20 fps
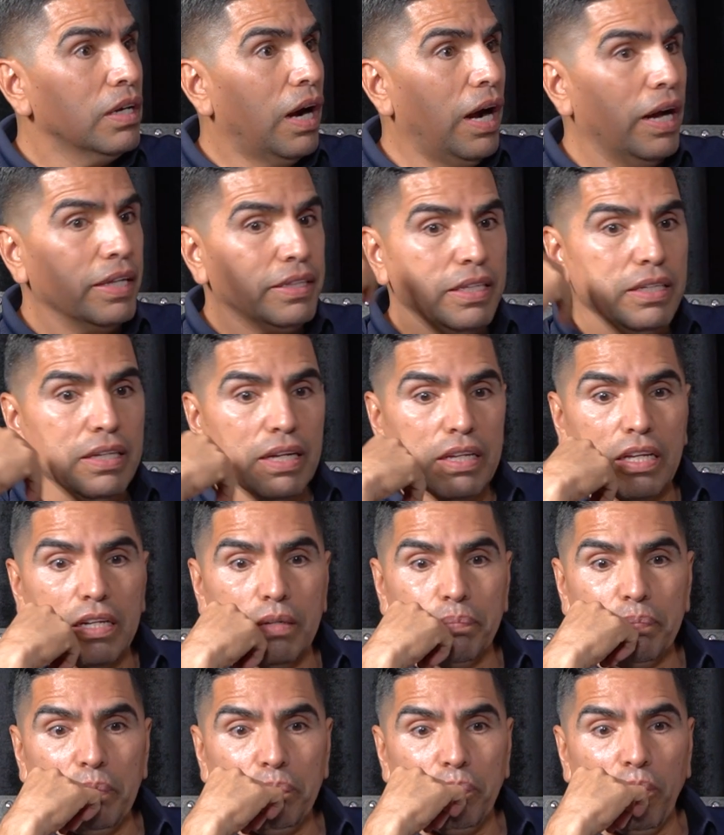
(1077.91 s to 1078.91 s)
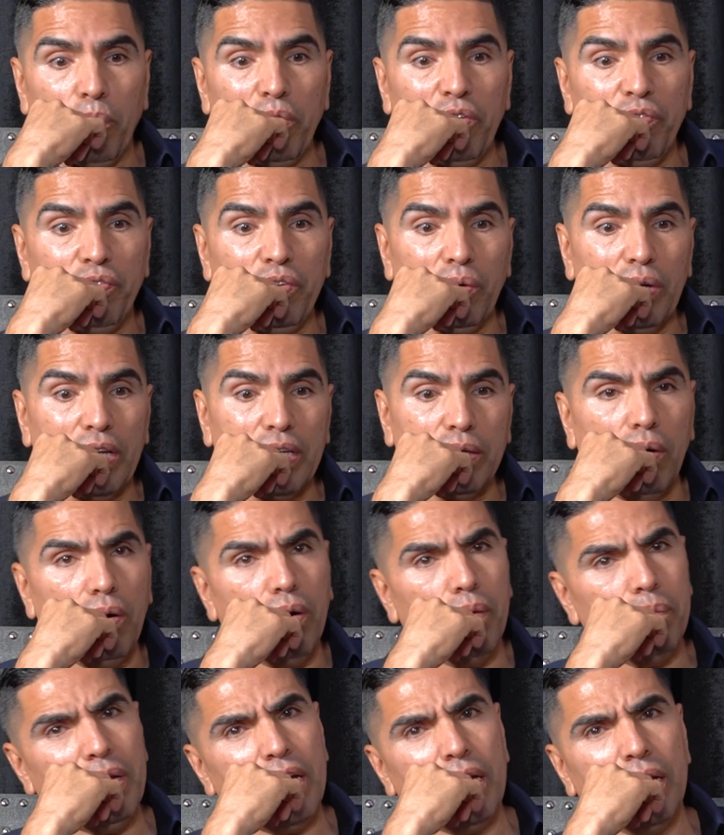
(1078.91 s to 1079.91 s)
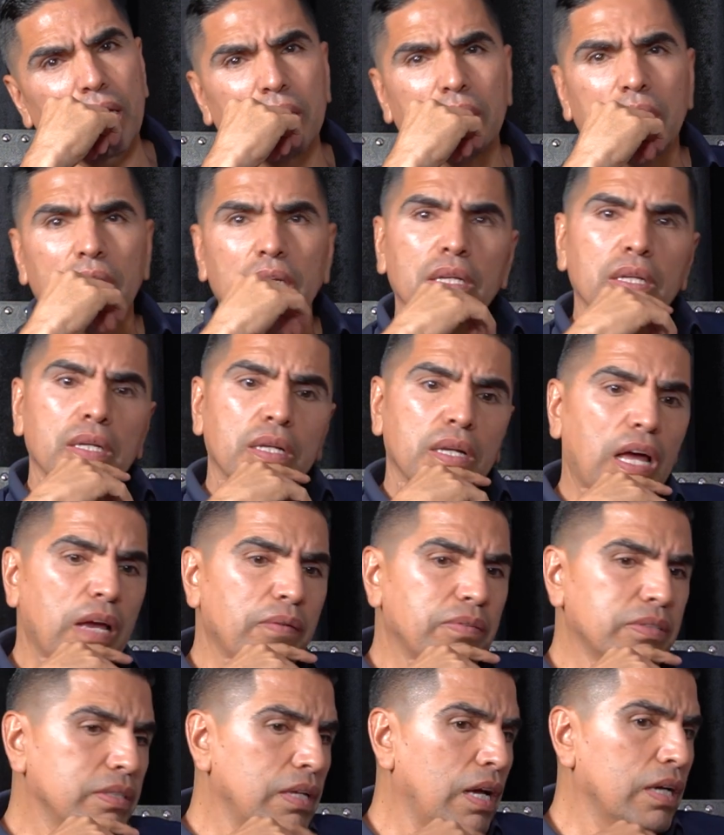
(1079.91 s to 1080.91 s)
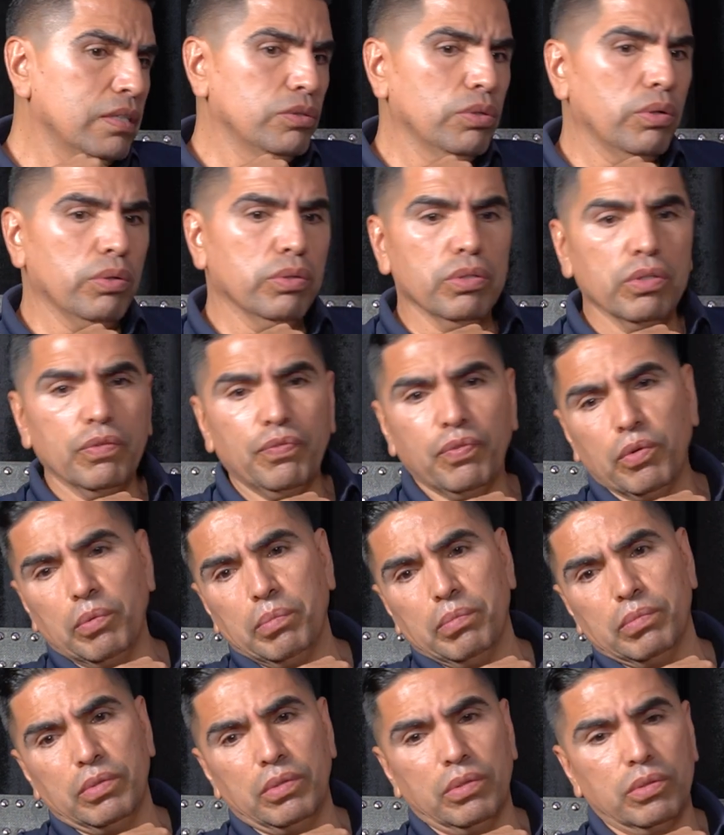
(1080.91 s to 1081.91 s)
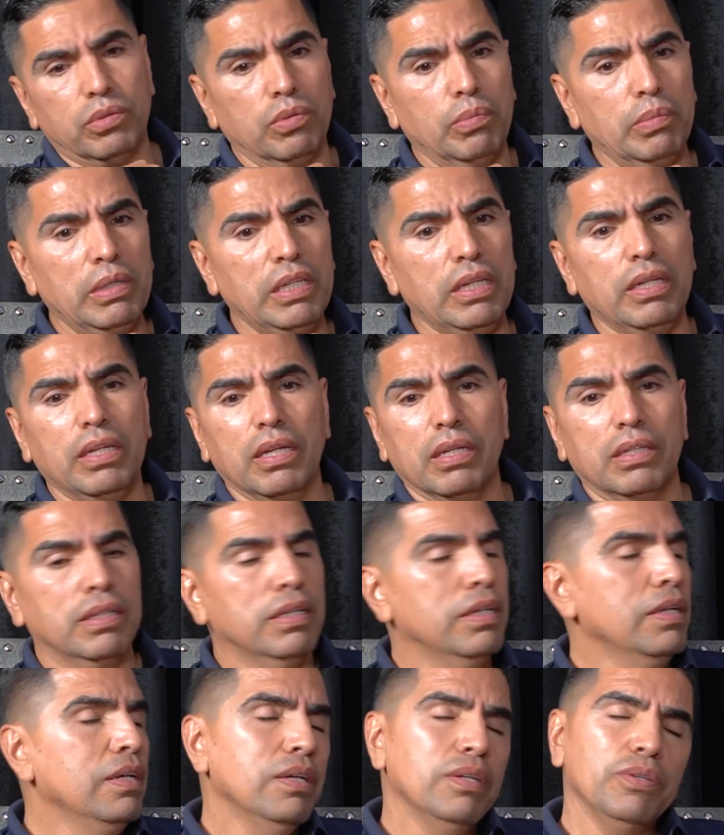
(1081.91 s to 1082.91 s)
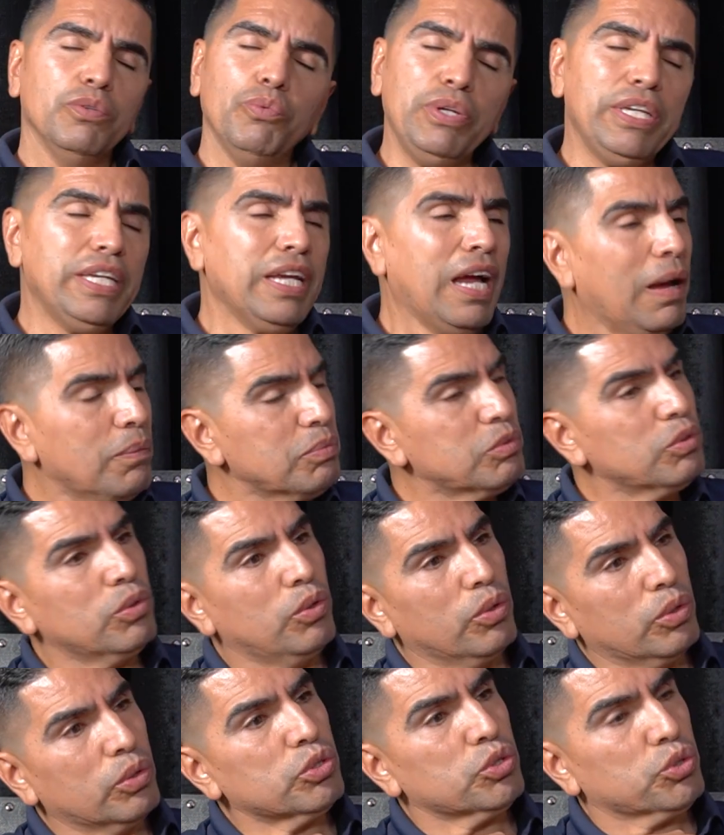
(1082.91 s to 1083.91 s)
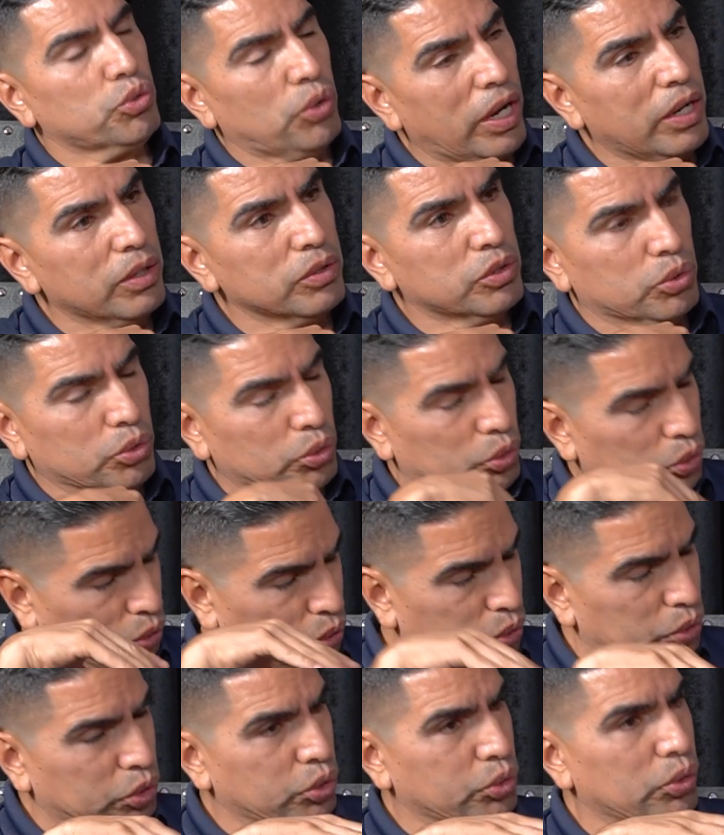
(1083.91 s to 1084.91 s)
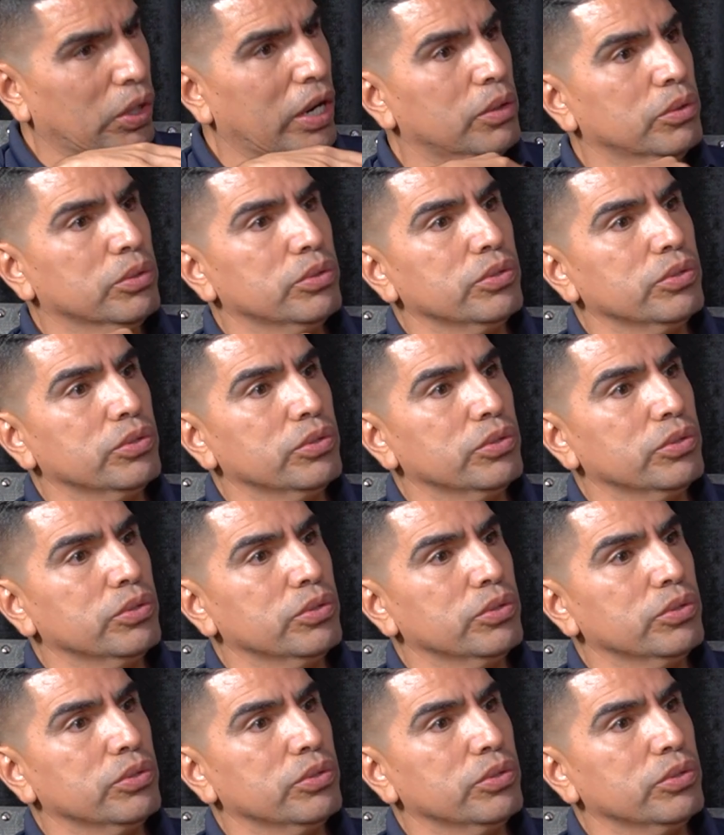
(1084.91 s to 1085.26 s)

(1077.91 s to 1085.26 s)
I think a lot of people we feel like, oh man, life is not so good for to me, and we have to go to through struggles.